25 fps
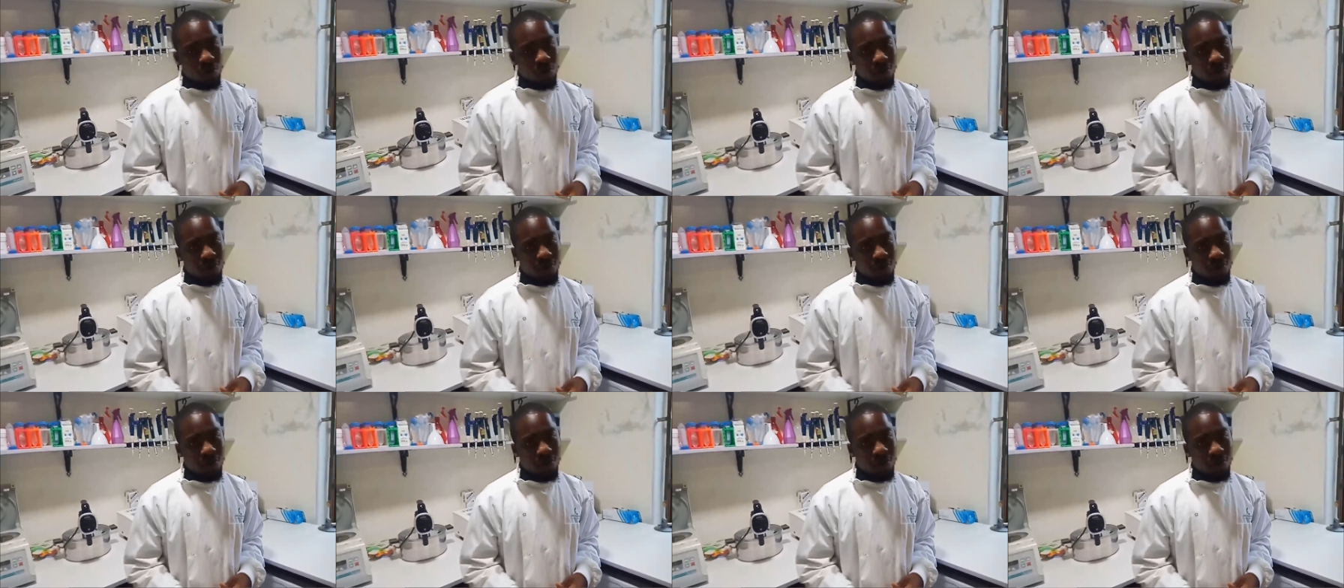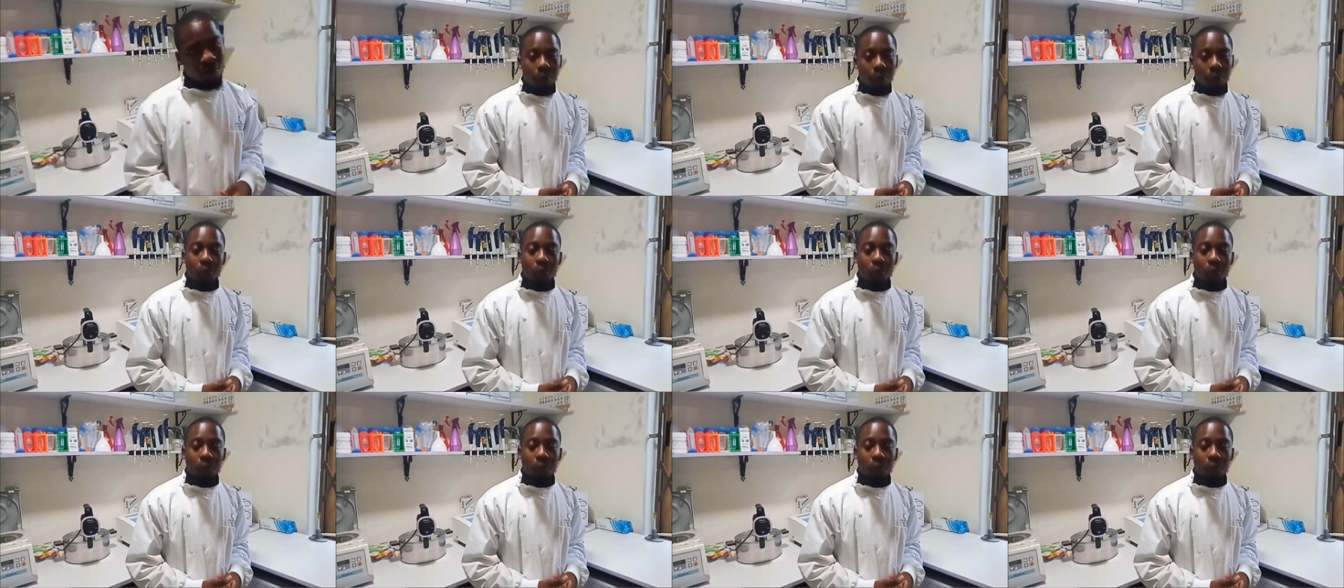of the
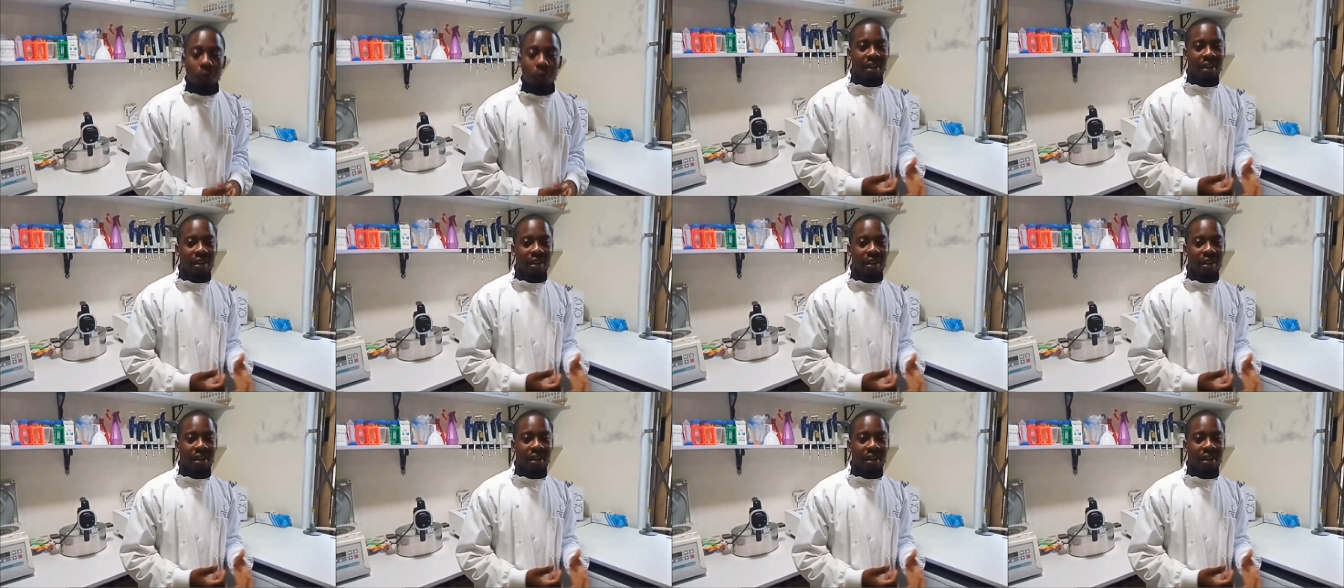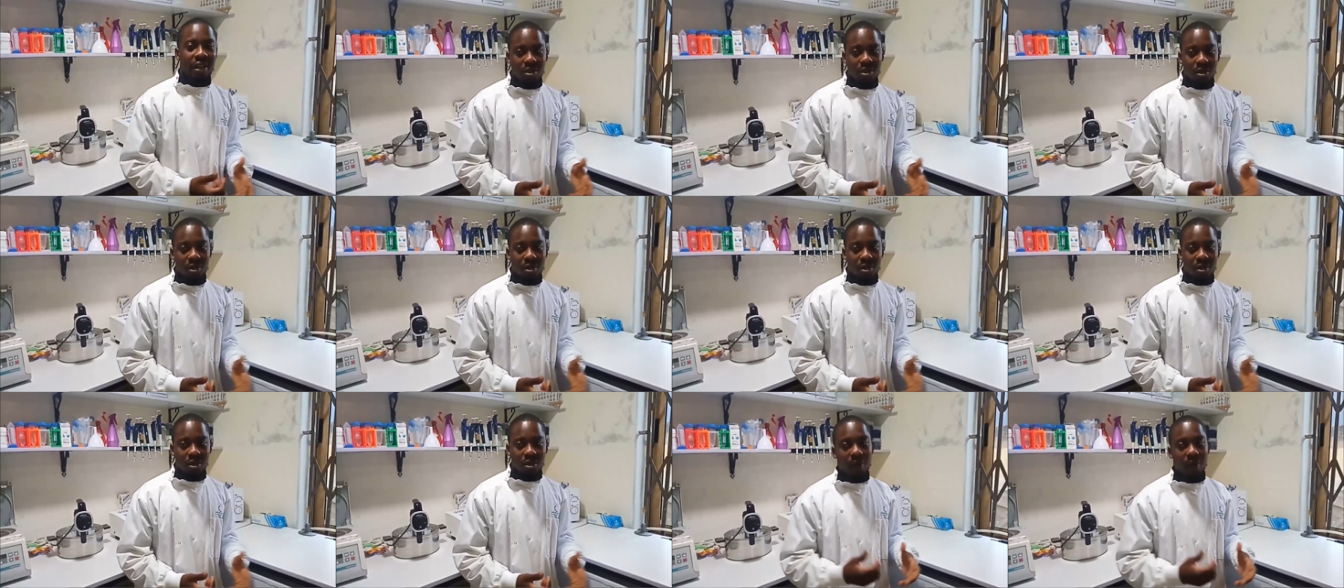things we do, and because
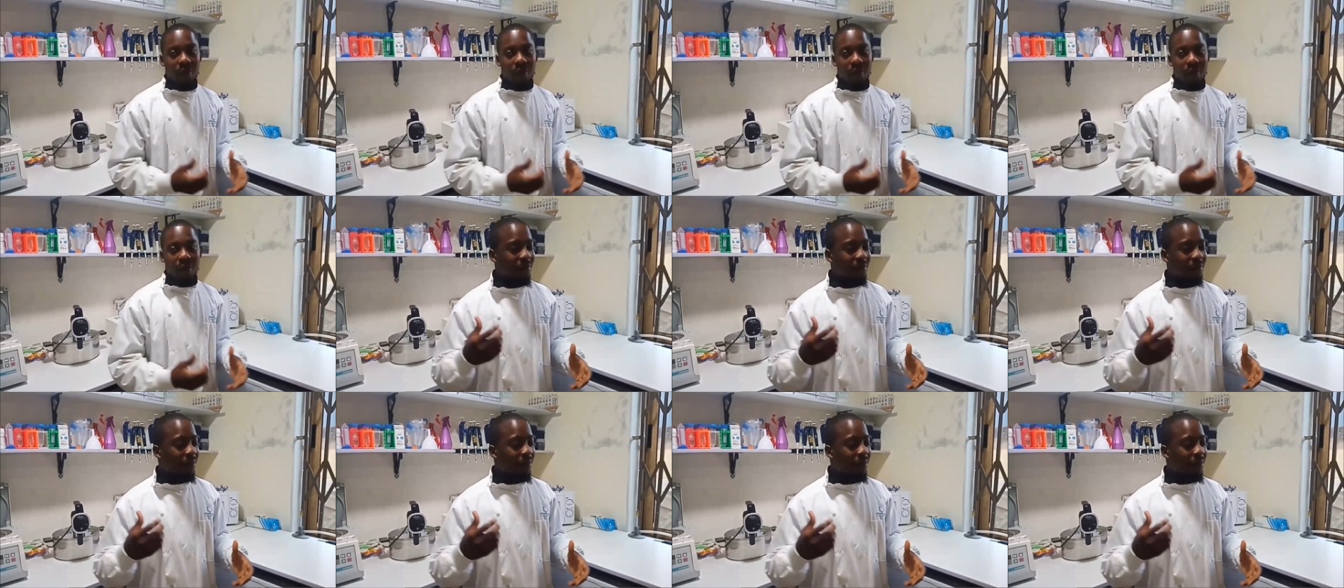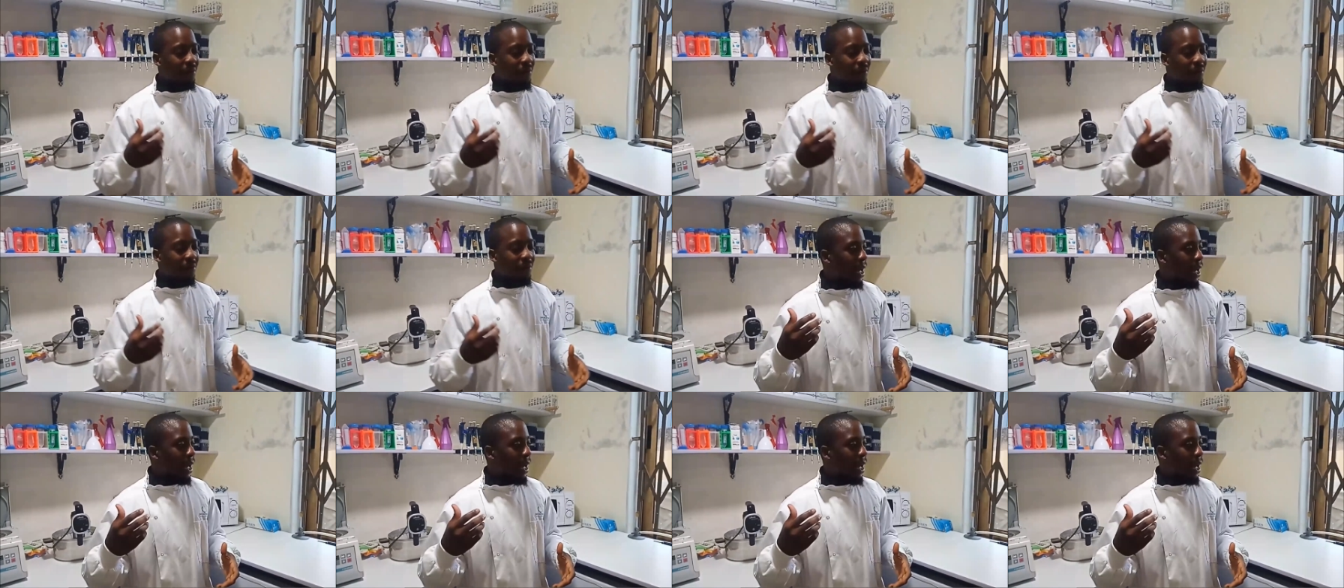of the environment in which
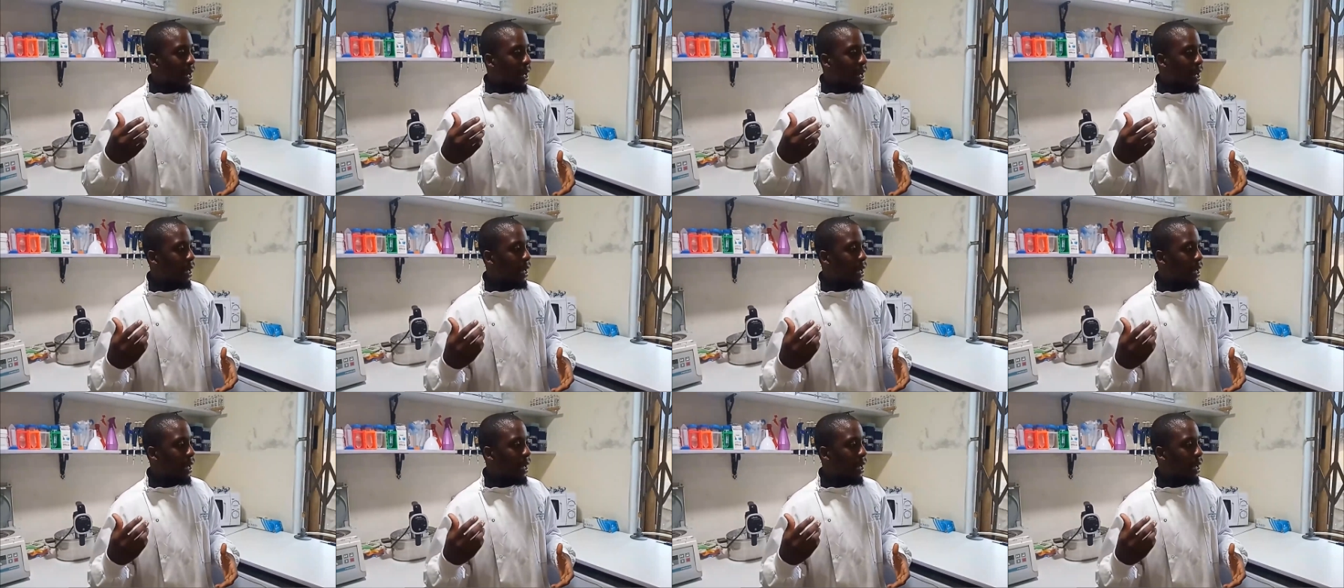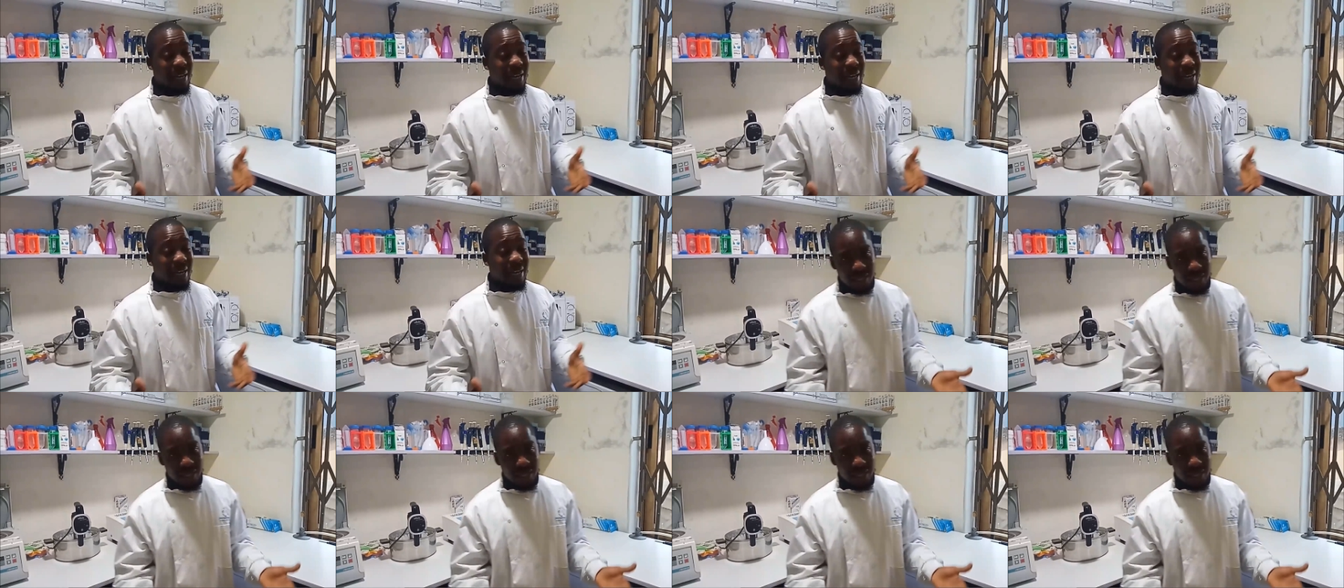we find ourselves,
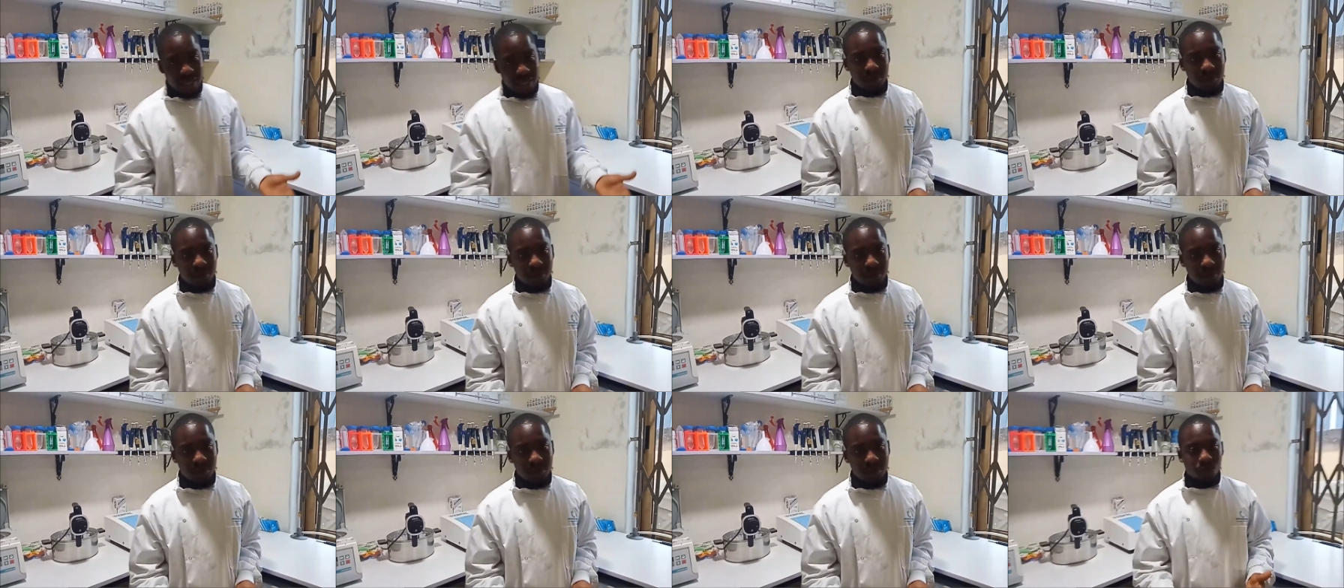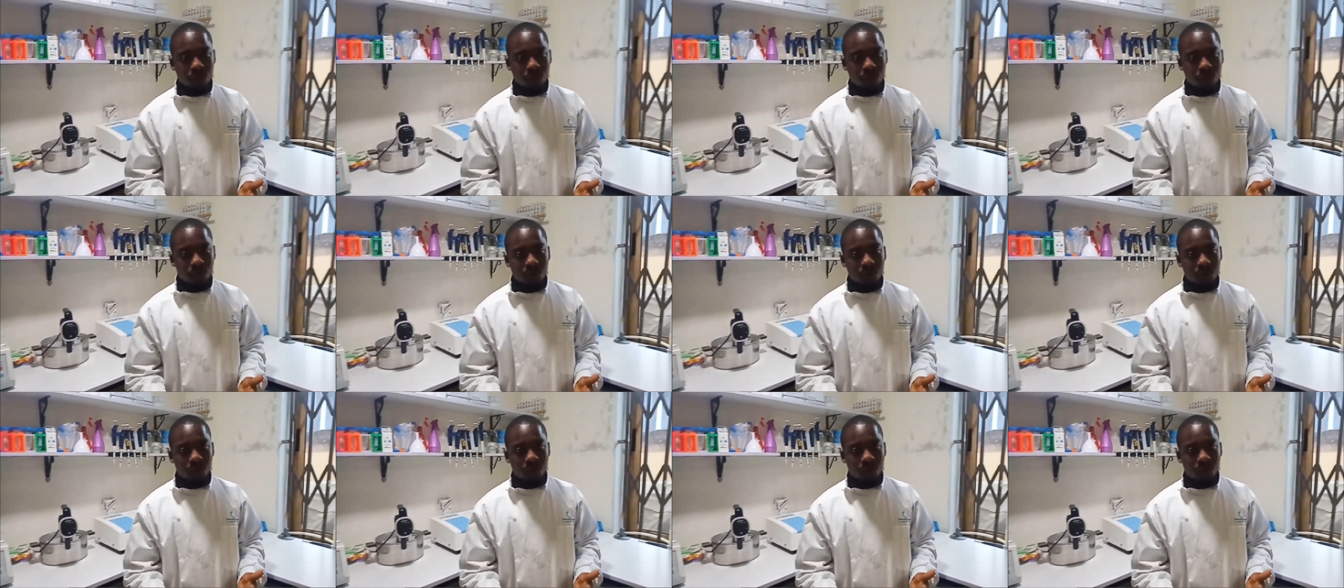where we have
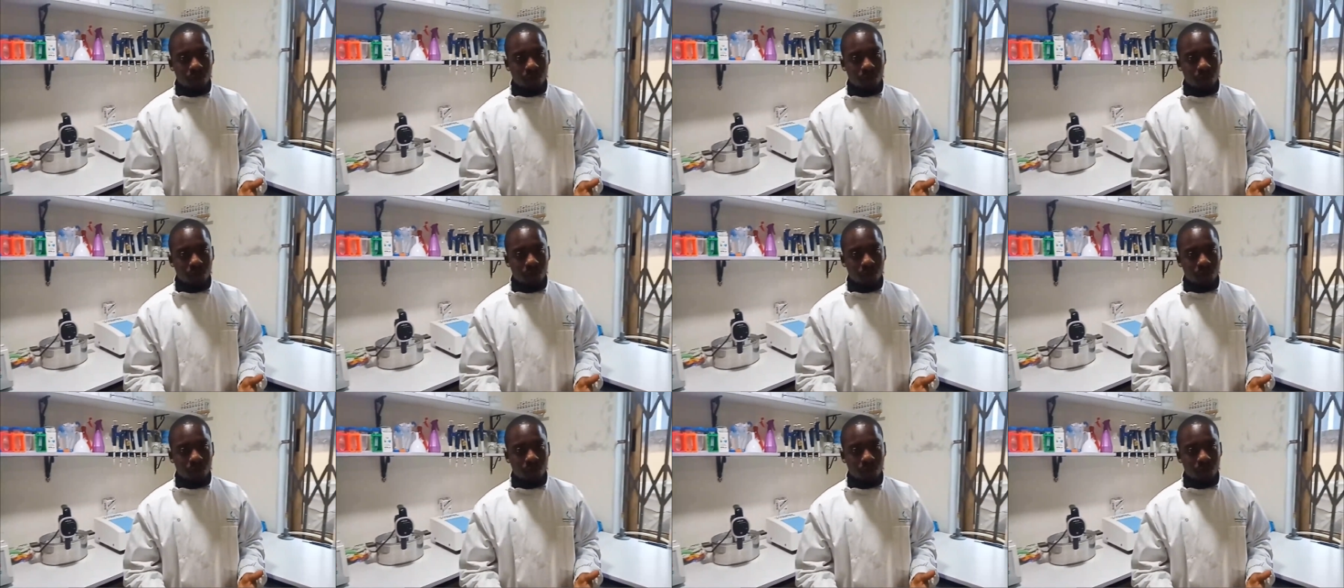uh,